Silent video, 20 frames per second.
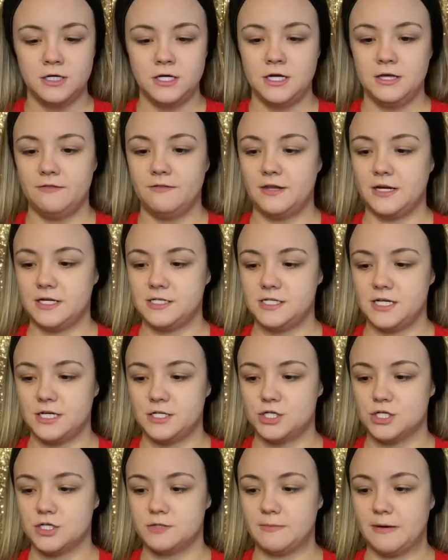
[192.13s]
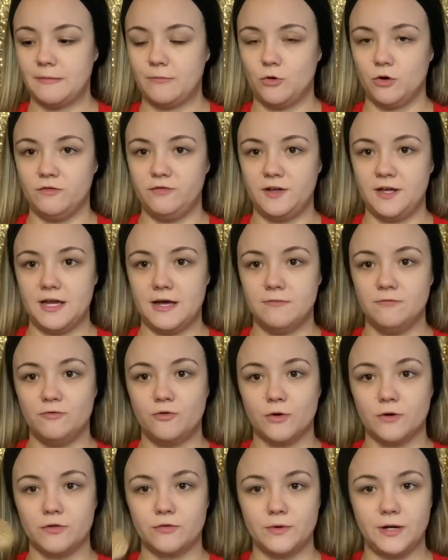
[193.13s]
And I take just my Morphe
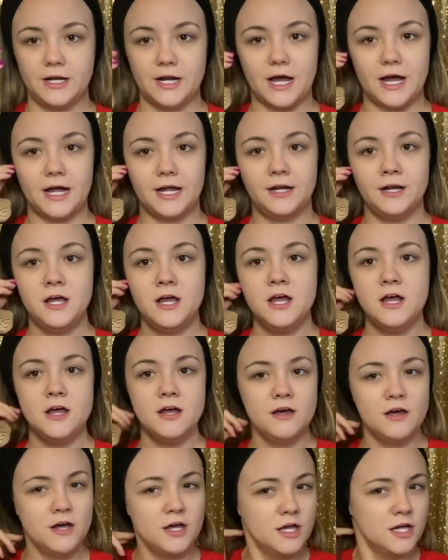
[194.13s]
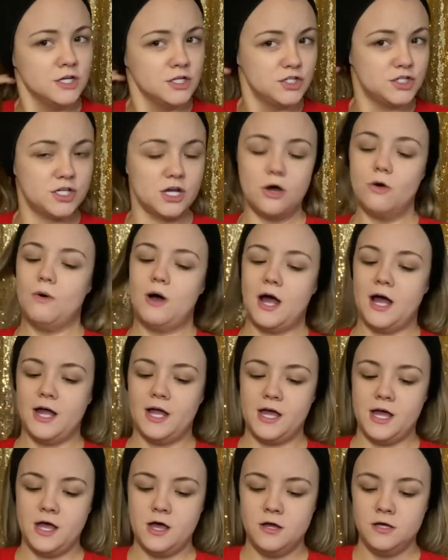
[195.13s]
M439. So
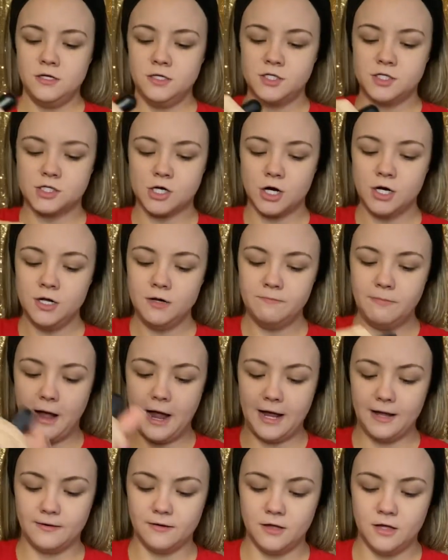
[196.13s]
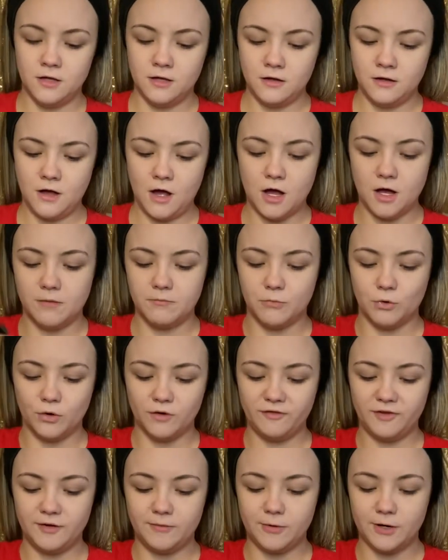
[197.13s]
I started buying
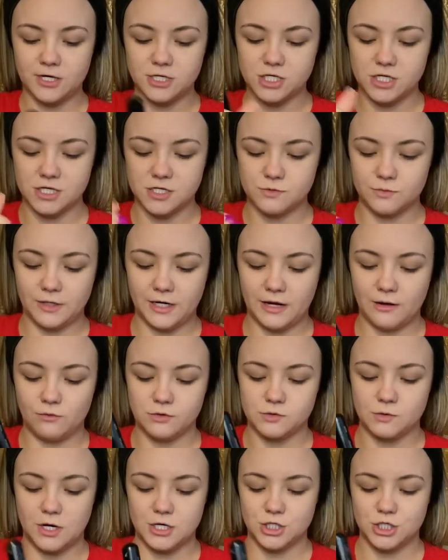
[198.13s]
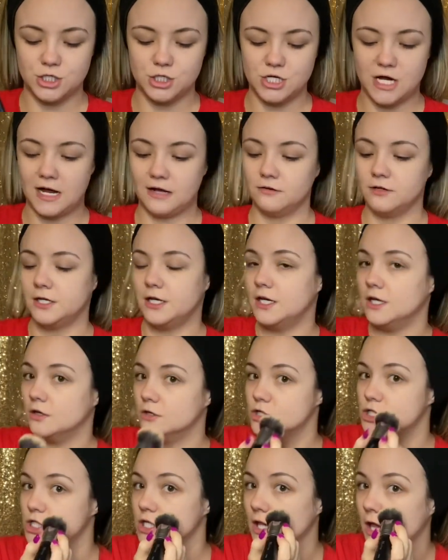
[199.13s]
Morphe brushes when I was watching Jaclyn Hill.
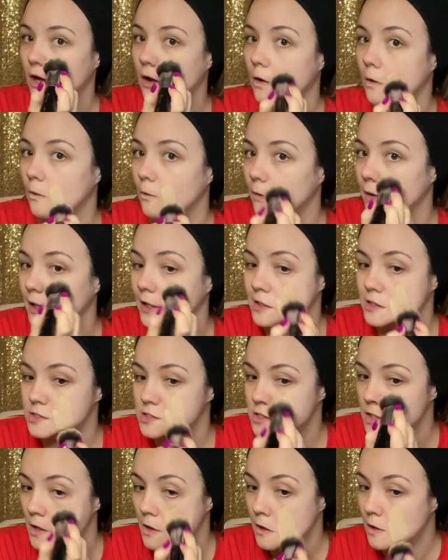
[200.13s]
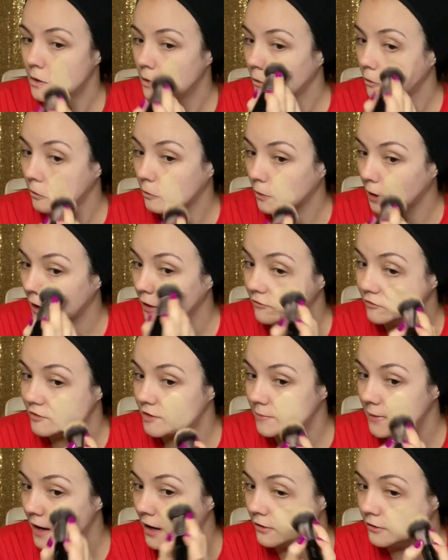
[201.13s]
She like always raved
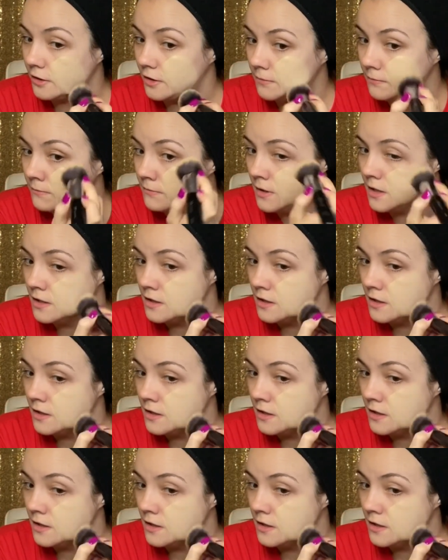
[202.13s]
about them.